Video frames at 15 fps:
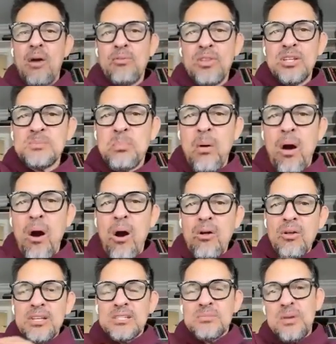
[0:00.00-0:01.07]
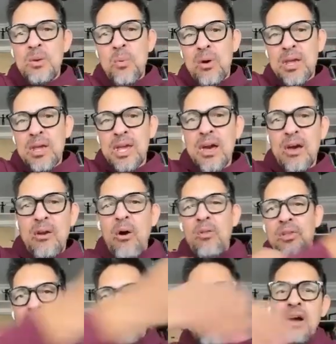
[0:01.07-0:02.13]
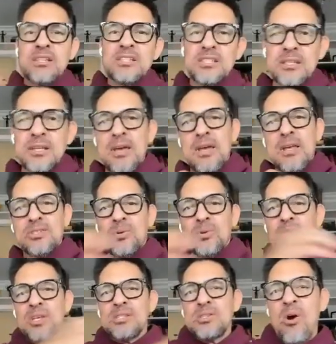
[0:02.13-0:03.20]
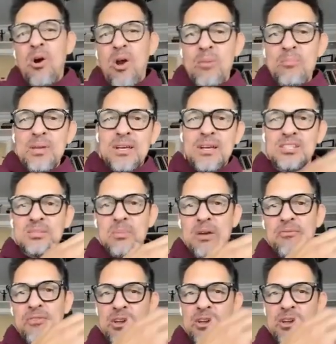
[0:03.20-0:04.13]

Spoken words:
this ball is me working out all the knots. So this arm, because of my